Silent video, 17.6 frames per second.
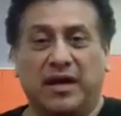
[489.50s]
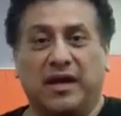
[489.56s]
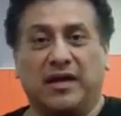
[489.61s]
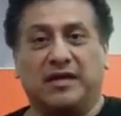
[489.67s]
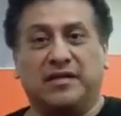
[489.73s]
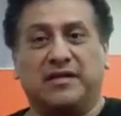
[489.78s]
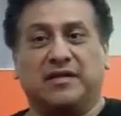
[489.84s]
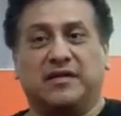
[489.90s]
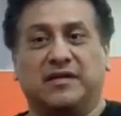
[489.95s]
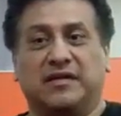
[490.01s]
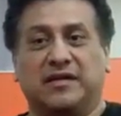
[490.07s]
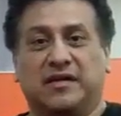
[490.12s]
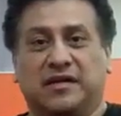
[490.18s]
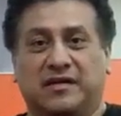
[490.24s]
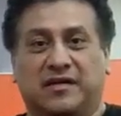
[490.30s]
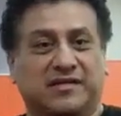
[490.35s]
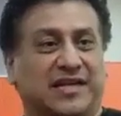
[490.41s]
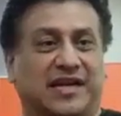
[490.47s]
And
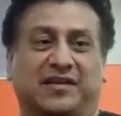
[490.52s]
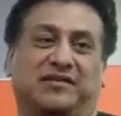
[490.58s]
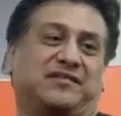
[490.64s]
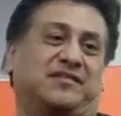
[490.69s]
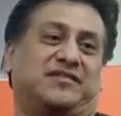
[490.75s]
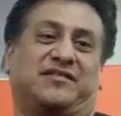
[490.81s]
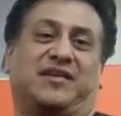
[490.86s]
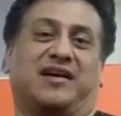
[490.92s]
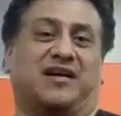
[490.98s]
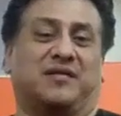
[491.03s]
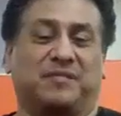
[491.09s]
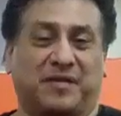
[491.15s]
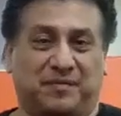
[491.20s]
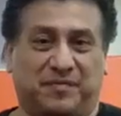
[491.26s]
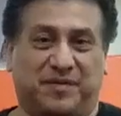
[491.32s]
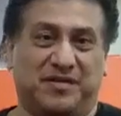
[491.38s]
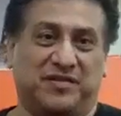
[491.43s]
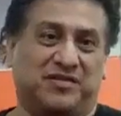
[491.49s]
because I could just talk
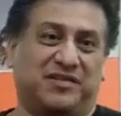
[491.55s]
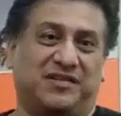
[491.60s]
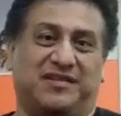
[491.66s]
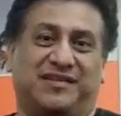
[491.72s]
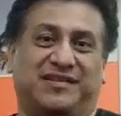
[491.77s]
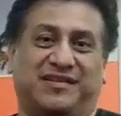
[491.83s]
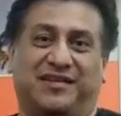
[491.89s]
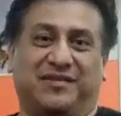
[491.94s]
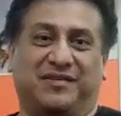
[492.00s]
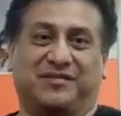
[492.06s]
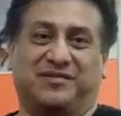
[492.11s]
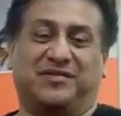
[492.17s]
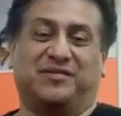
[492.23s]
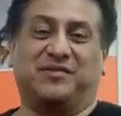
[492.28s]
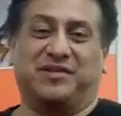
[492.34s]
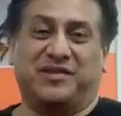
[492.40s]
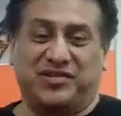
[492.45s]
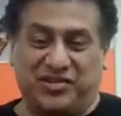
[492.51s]
about punching, you know,
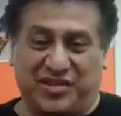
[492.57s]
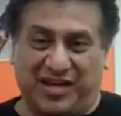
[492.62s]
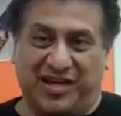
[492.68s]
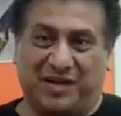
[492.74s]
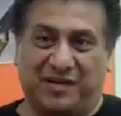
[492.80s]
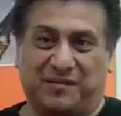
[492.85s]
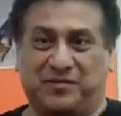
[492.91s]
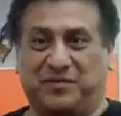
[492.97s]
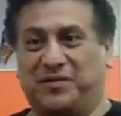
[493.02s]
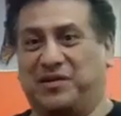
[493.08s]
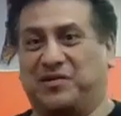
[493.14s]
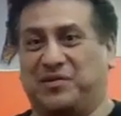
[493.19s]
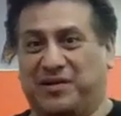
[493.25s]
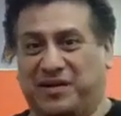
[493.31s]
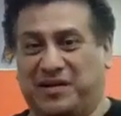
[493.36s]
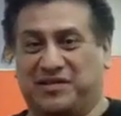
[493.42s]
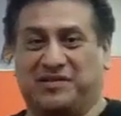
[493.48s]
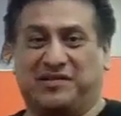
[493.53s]
throwing a jab, throwing a
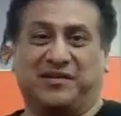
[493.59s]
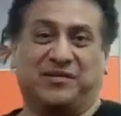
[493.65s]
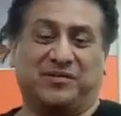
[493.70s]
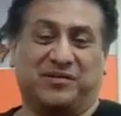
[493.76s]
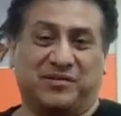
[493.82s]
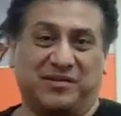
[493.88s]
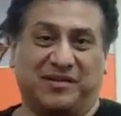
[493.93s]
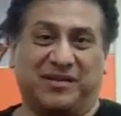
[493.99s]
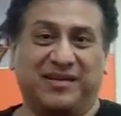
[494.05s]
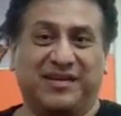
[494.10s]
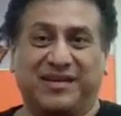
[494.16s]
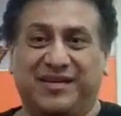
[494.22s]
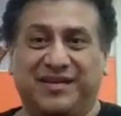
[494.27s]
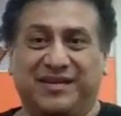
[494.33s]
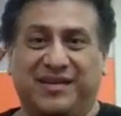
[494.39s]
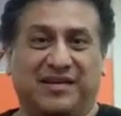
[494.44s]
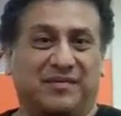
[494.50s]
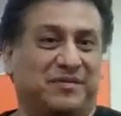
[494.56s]
cross and a hook,
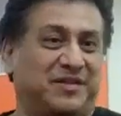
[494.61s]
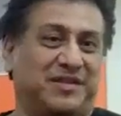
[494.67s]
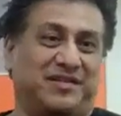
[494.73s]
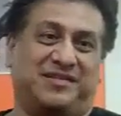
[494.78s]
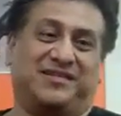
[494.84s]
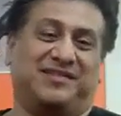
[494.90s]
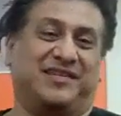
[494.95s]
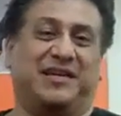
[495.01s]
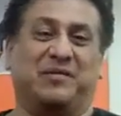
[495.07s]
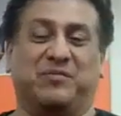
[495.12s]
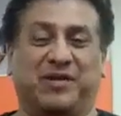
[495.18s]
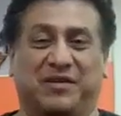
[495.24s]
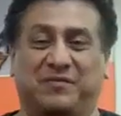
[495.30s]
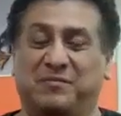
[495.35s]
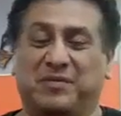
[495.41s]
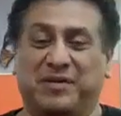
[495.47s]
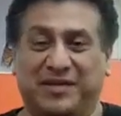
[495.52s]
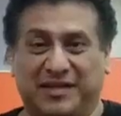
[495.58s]
and teach the same way
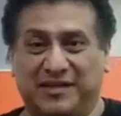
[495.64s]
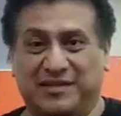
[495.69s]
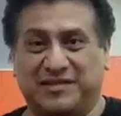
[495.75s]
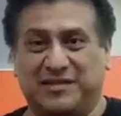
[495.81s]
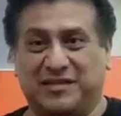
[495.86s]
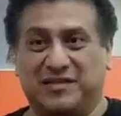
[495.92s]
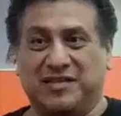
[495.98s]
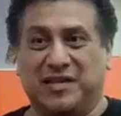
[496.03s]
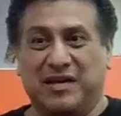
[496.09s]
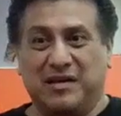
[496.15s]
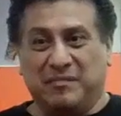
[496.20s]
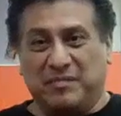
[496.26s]
everybody else does.